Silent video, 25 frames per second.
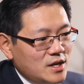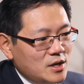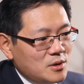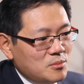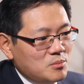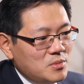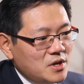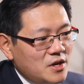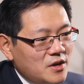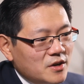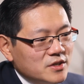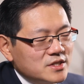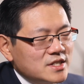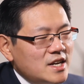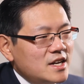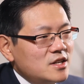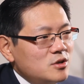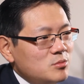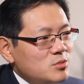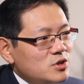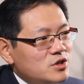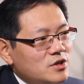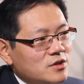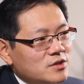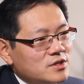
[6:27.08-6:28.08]
because
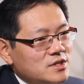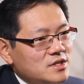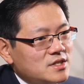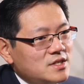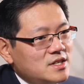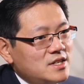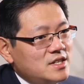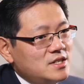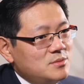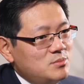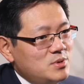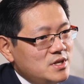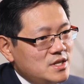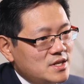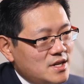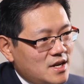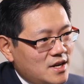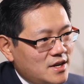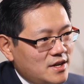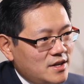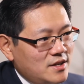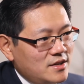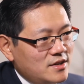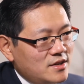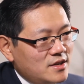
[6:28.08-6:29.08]
endometriosis is
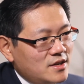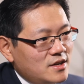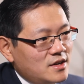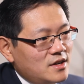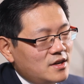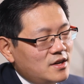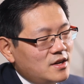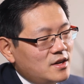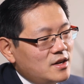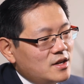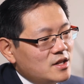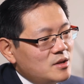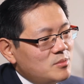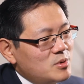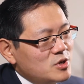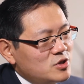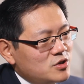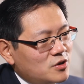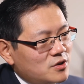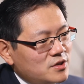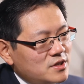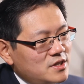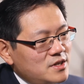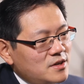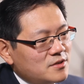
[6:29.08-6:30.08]
benign, the
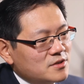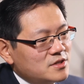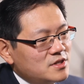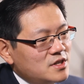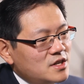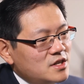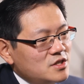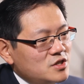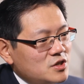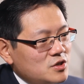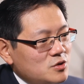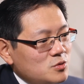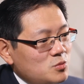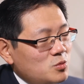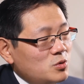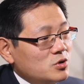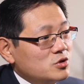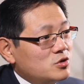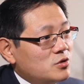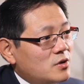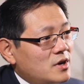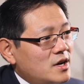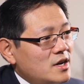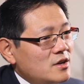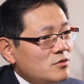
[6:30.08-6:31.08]
majority of surgeons will
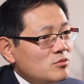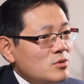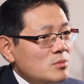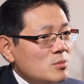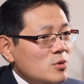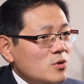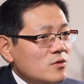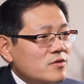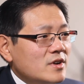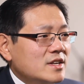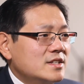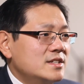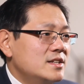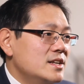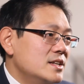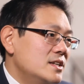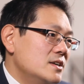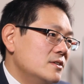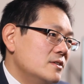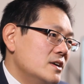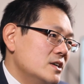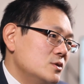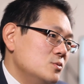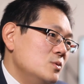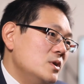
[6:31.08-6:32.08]
try and remove as
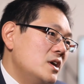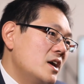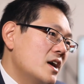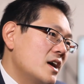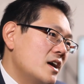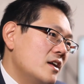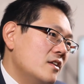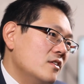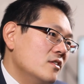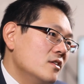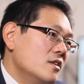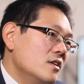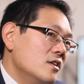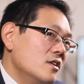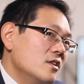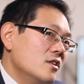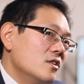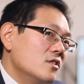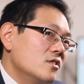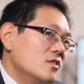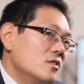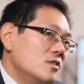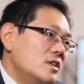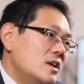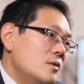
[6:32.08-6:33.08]
little as we can
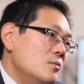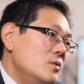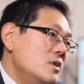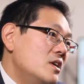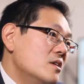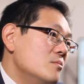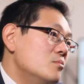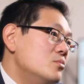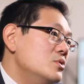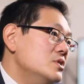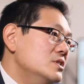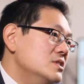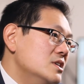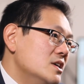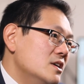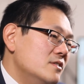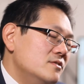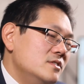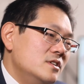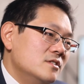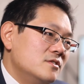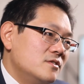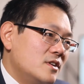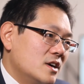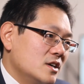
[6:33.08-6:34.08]
so that we can
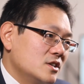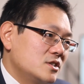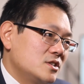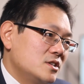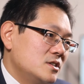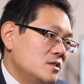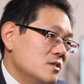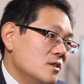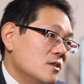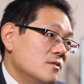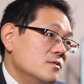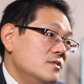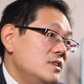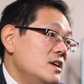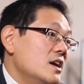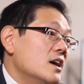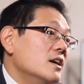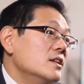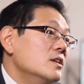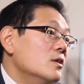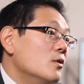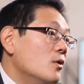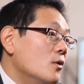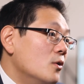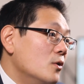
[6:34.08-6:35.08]
preserve the function of the
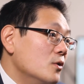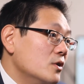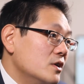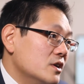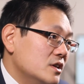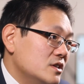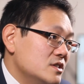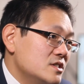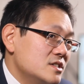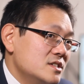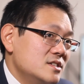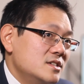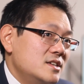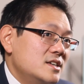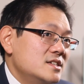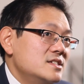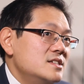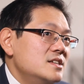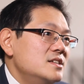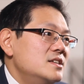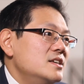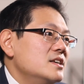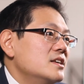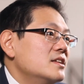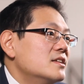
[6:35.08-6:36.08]
other organs that's
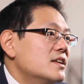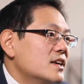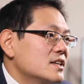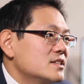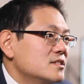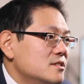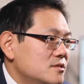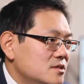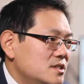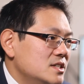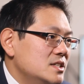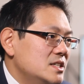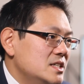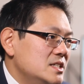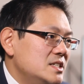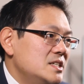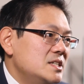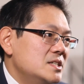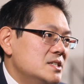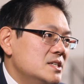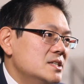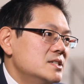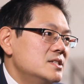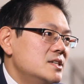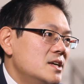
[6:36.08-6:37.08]
sitting next to the
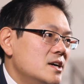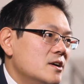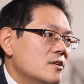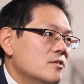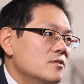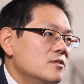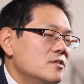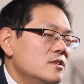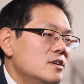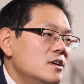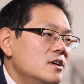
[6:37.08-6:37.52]
disease itself.